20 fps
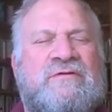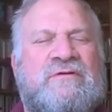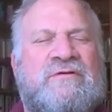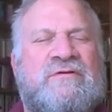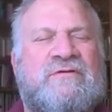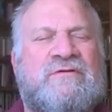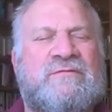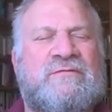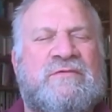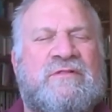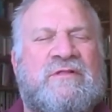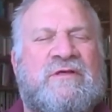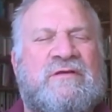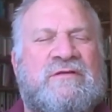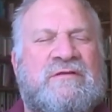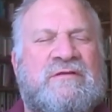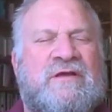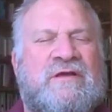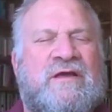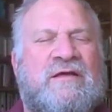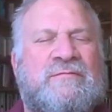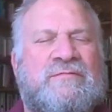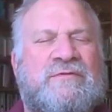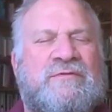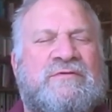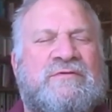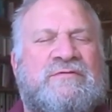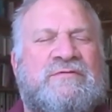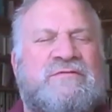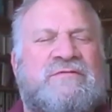accumulate,
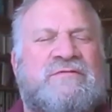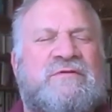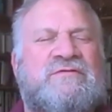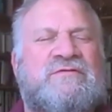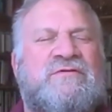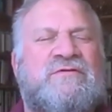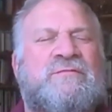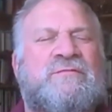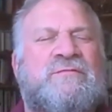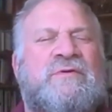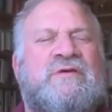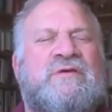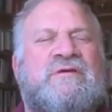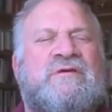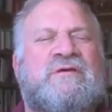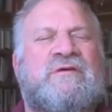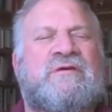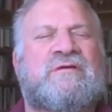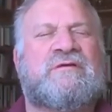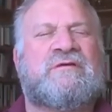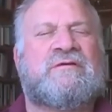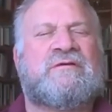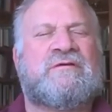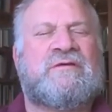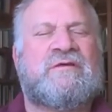accomplish than just being.